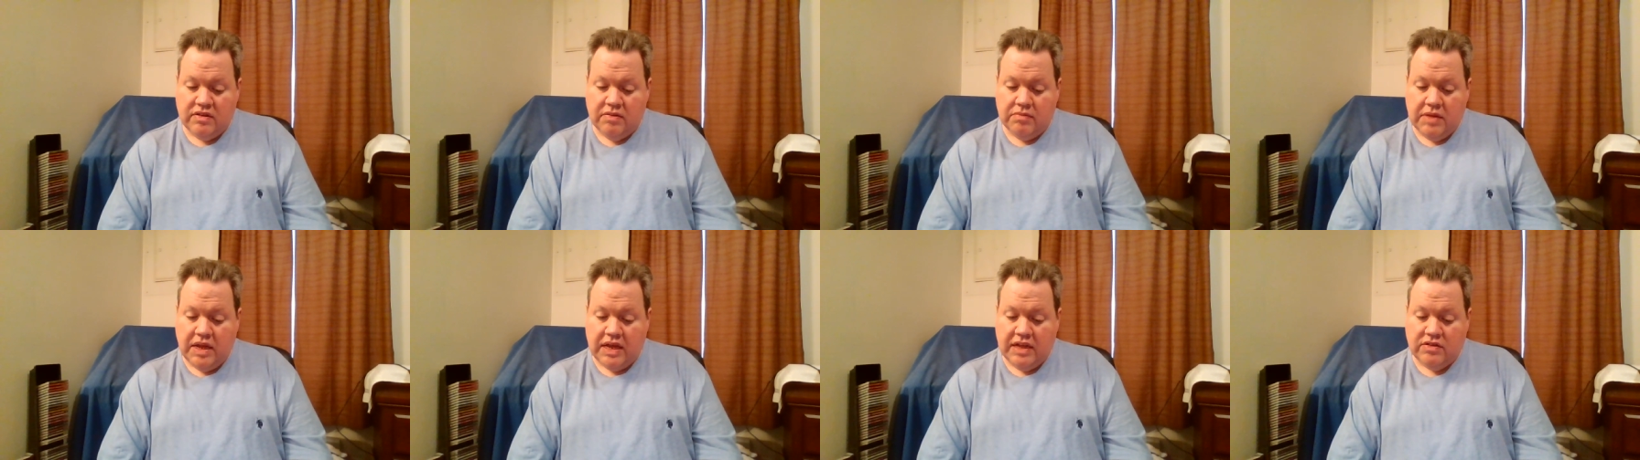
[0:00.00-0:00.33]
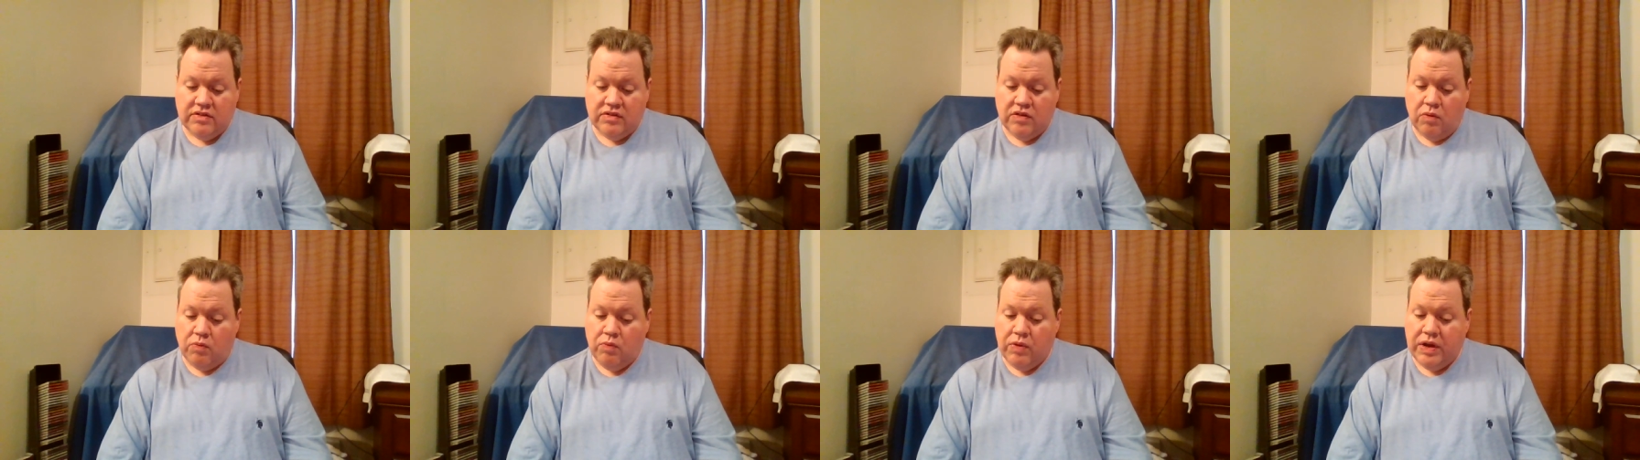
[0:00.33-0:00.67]
them
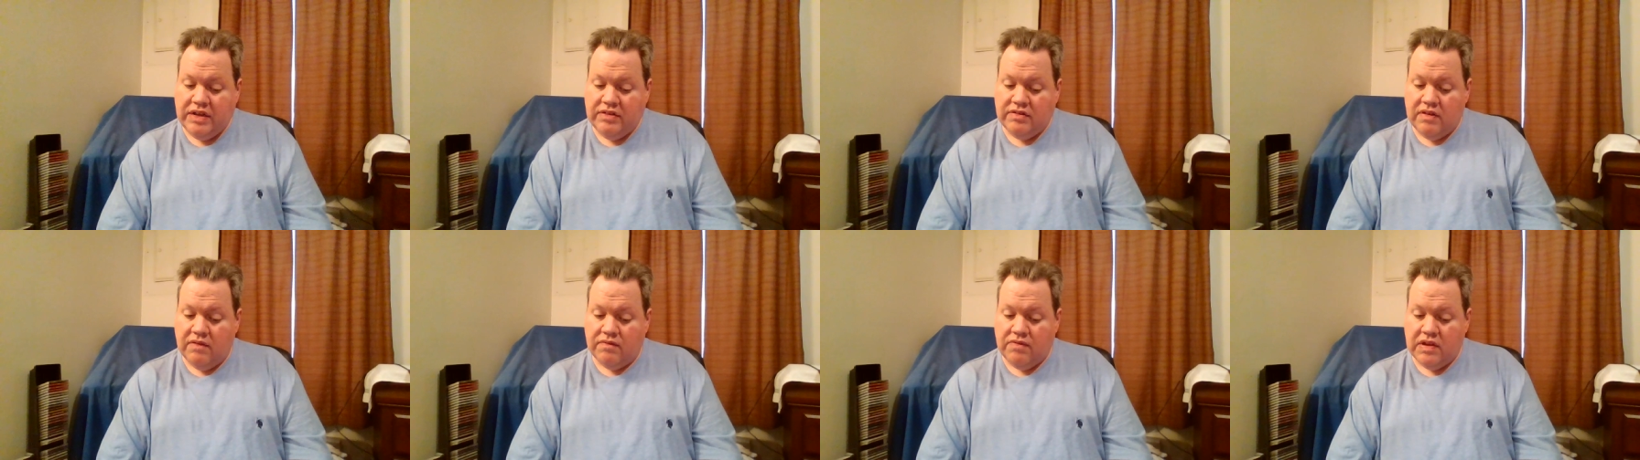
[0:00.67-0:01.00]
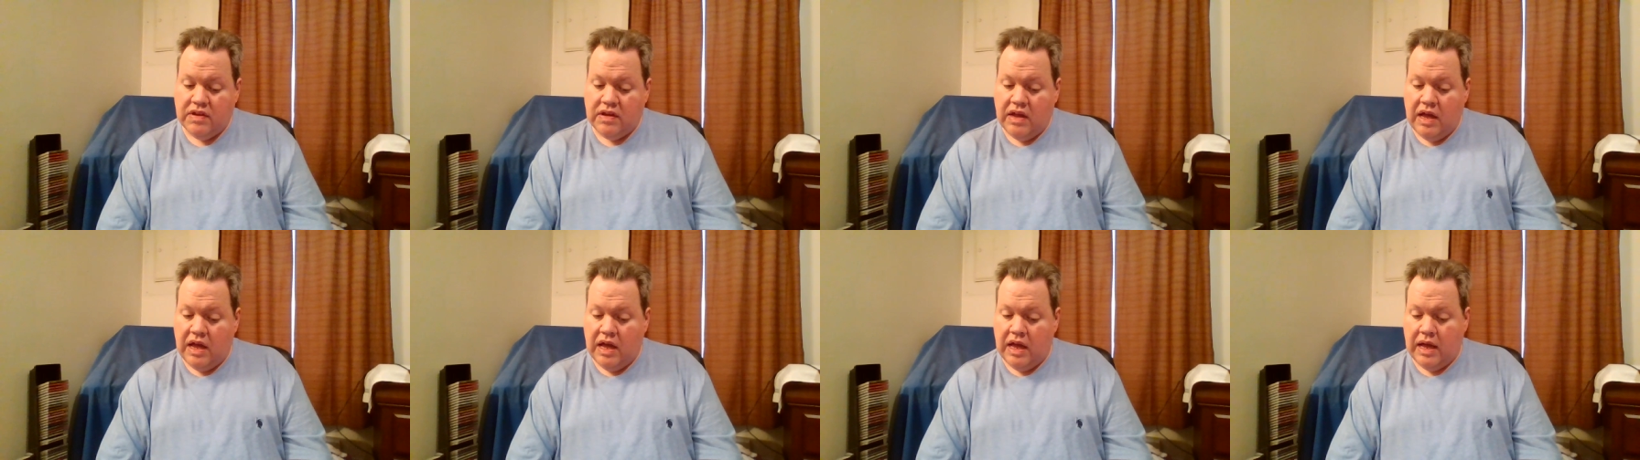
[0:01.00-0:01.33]
that's a waste of
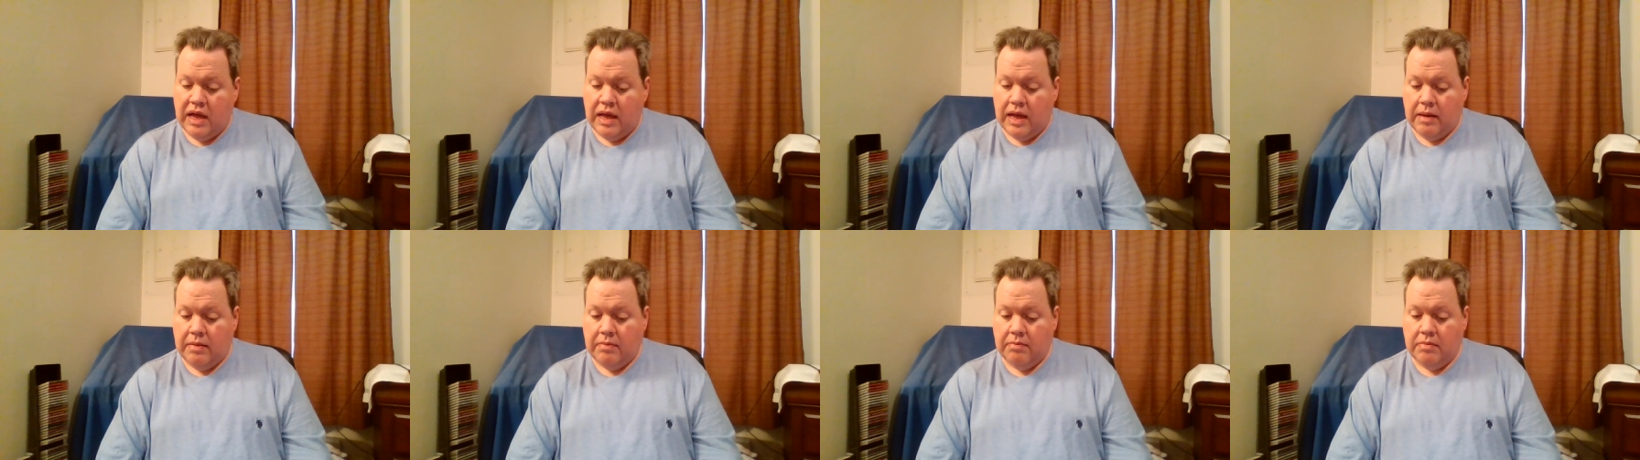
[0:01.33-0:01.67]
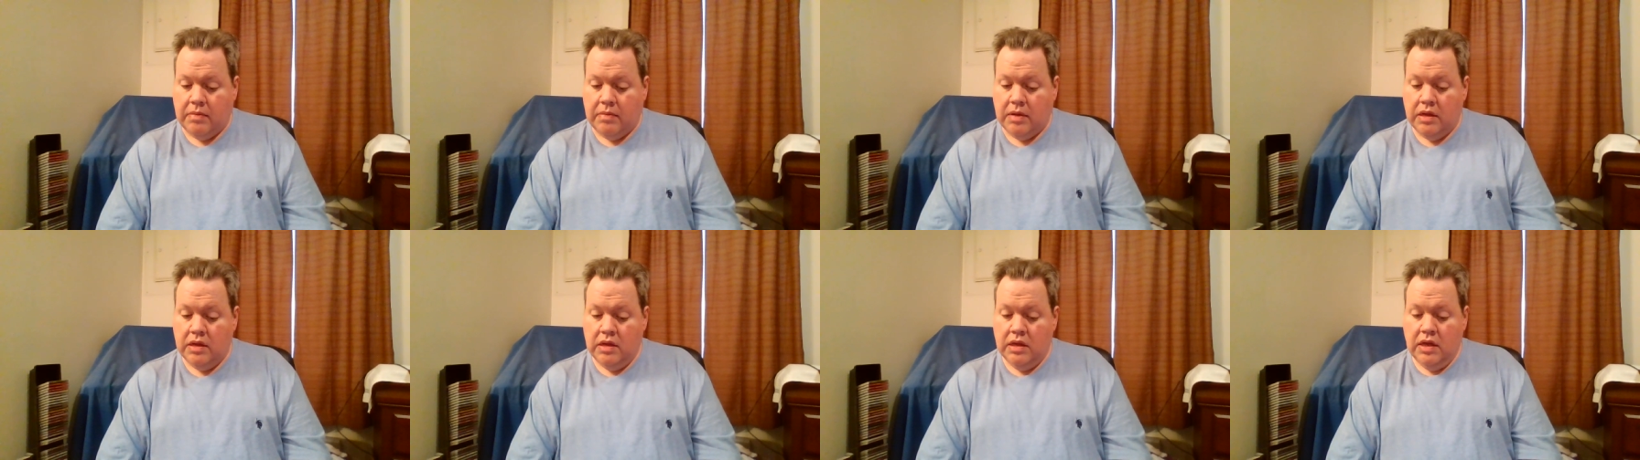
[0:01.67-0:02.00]

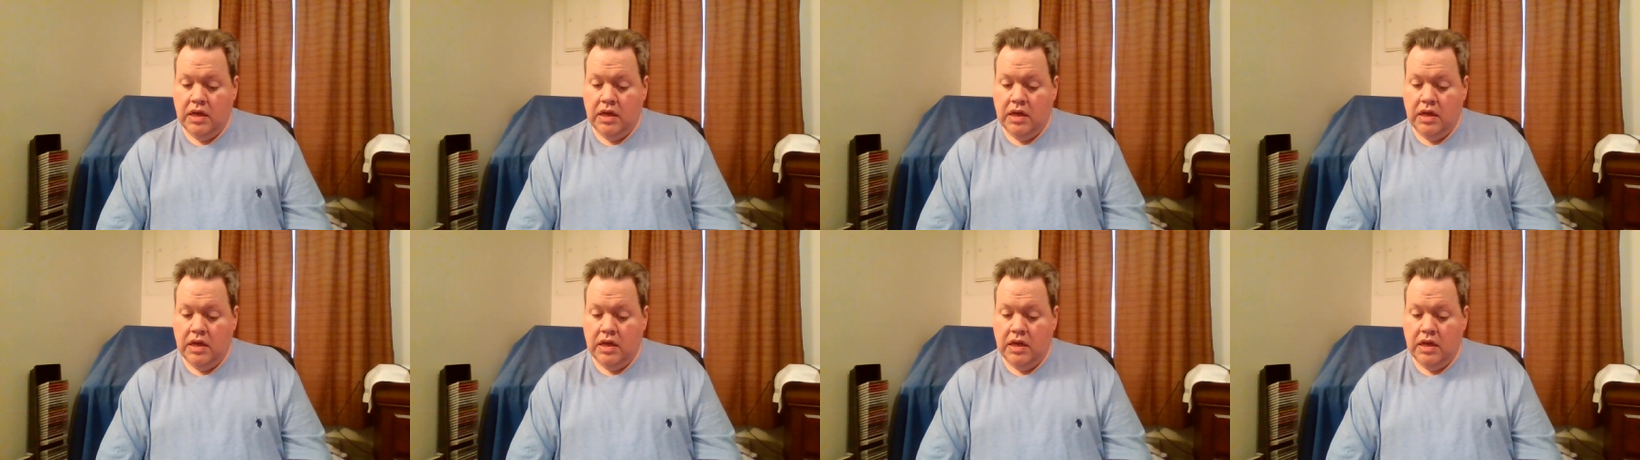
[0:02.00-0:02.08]
time